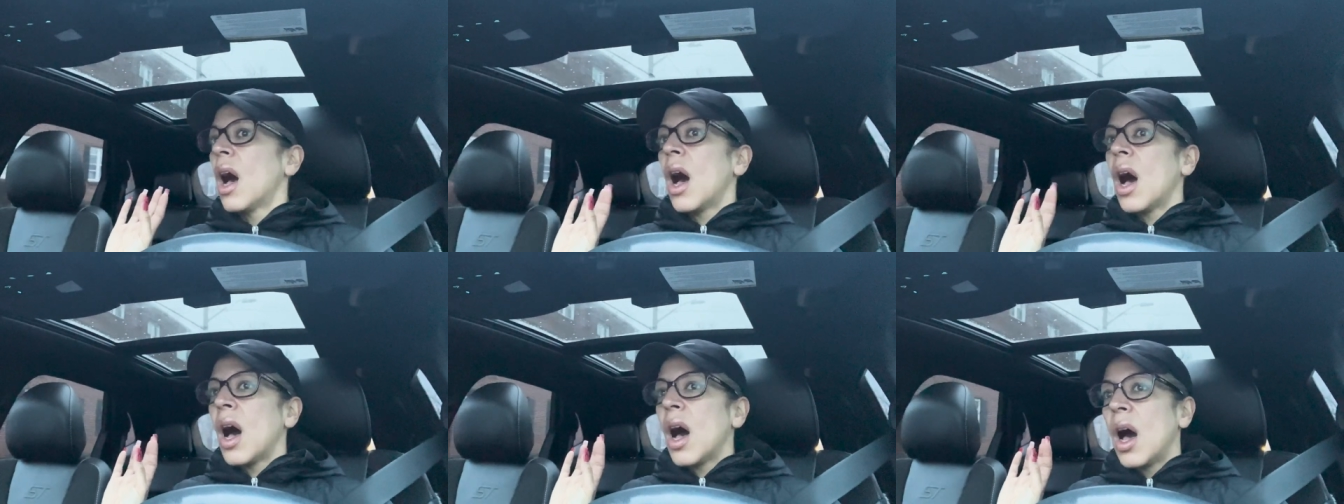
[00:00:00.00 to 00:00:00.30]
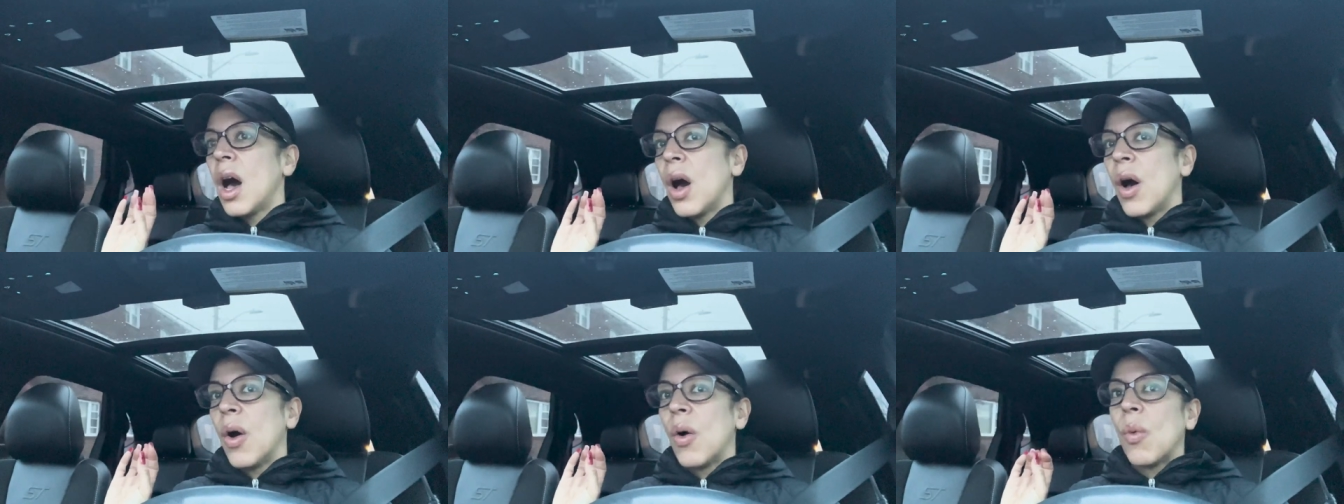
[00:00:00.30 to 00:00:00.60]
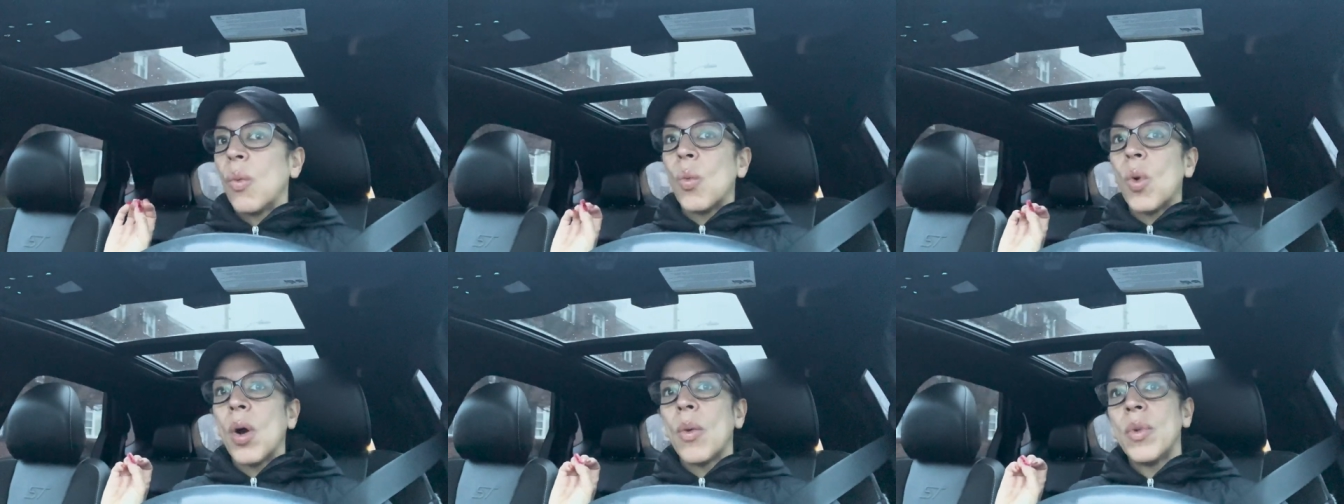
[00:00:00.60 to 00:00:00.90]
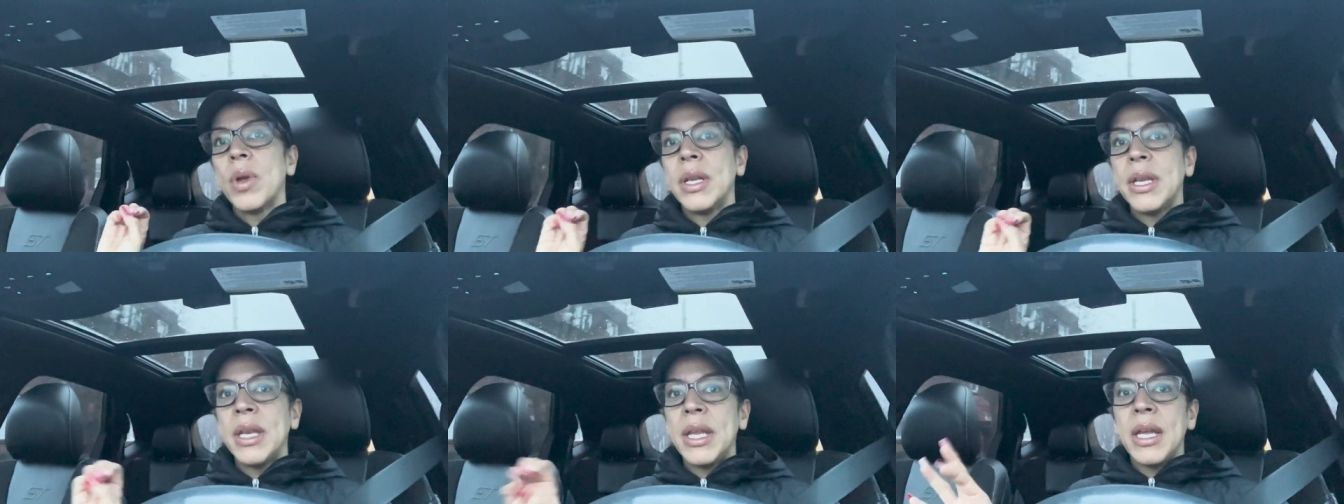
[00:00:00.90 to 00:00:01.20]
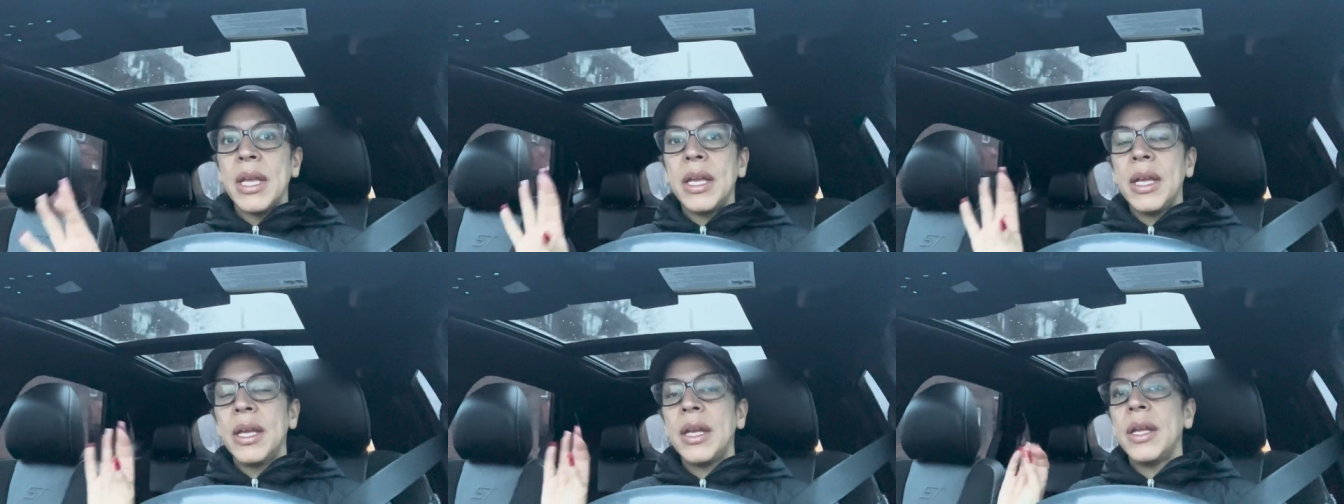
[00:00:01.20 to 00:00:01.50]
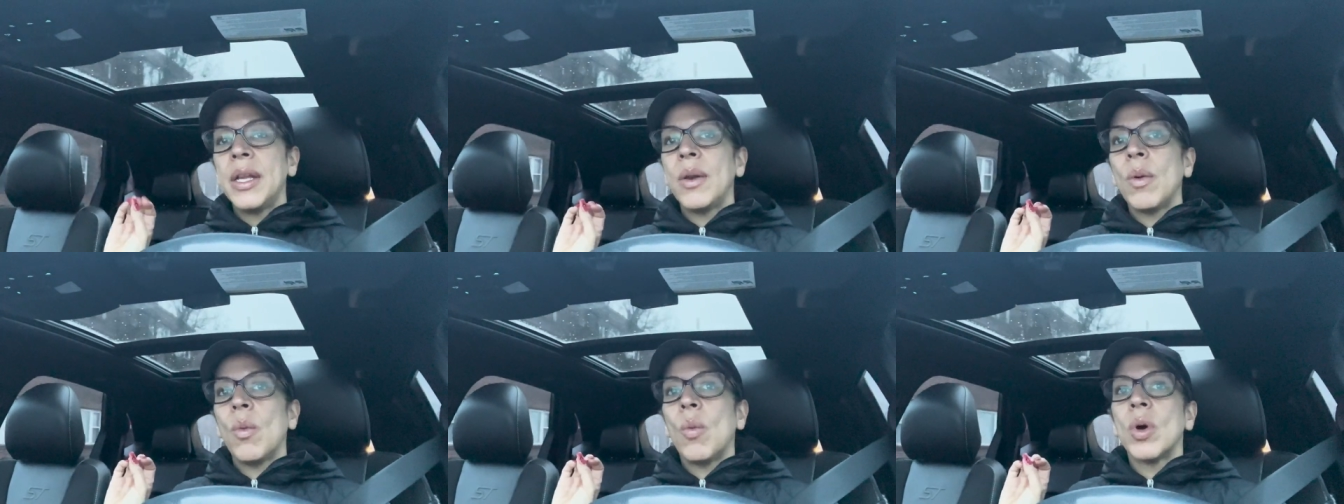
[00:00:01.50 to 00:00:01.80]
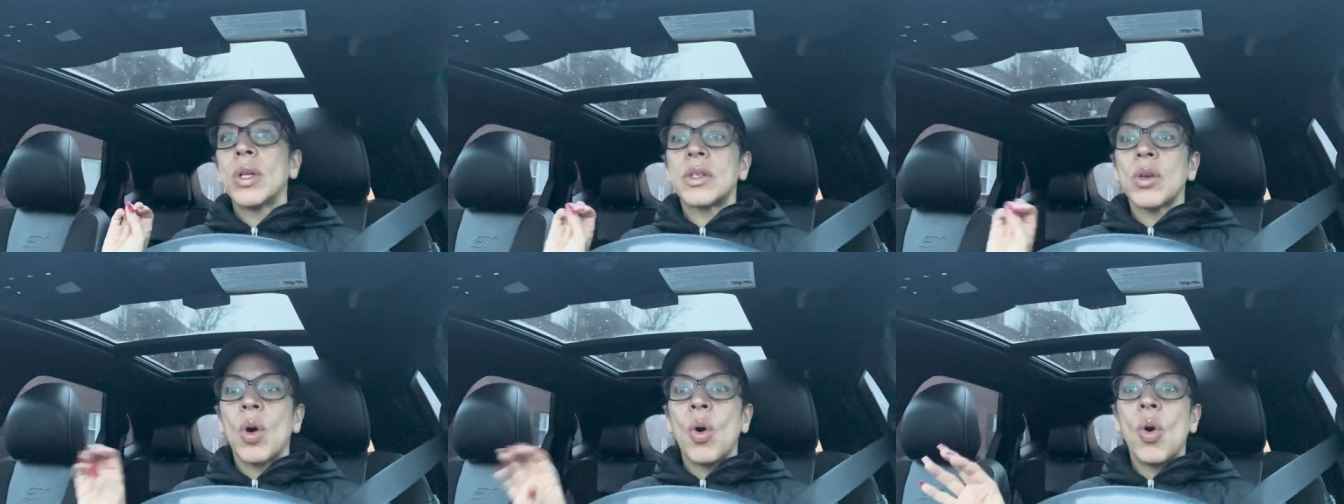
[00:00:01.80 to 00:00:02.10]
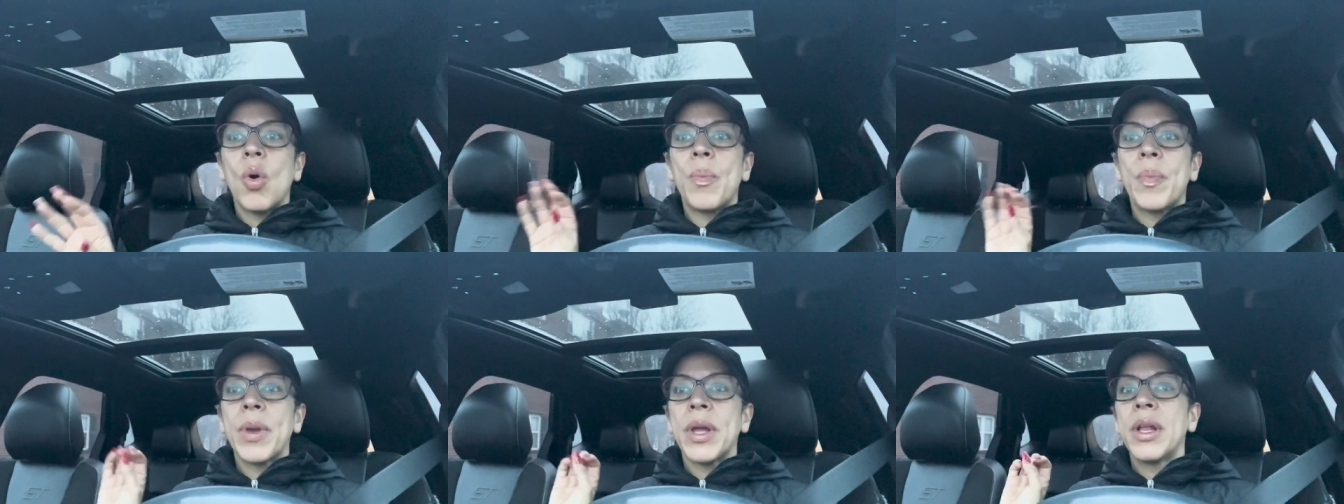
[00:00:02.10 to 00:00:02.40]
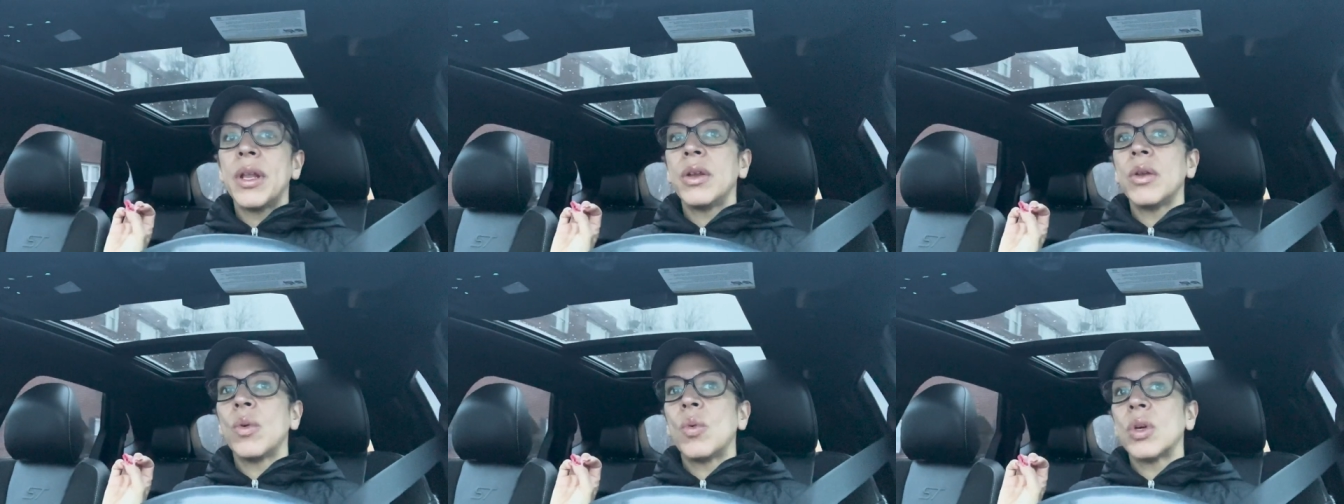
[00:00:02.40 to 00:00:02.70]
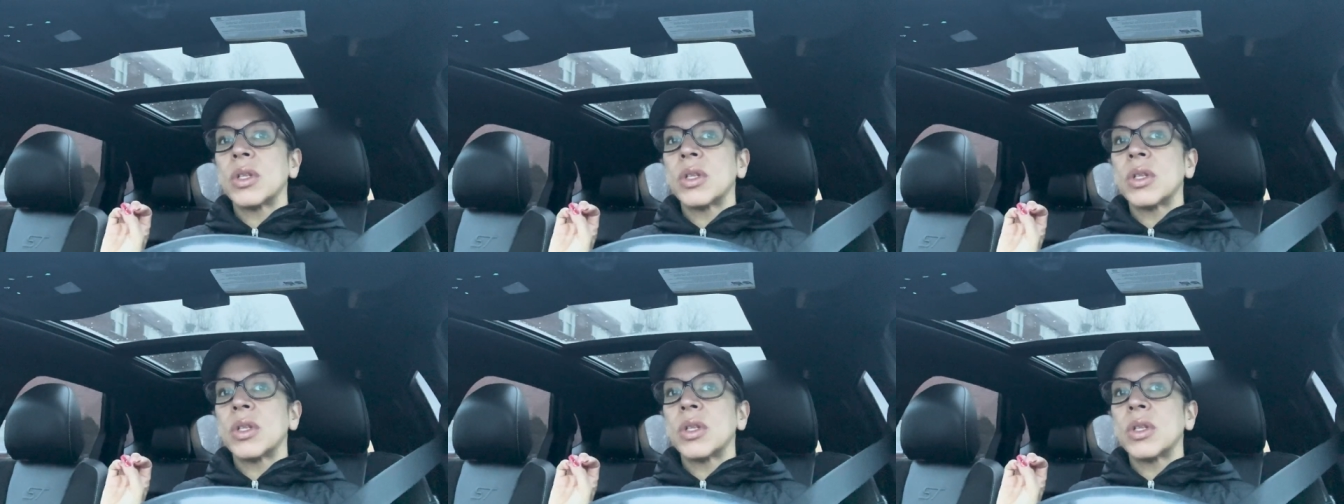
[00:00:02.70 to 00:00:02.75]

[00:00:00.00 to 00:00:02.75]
um, what we need, what's open,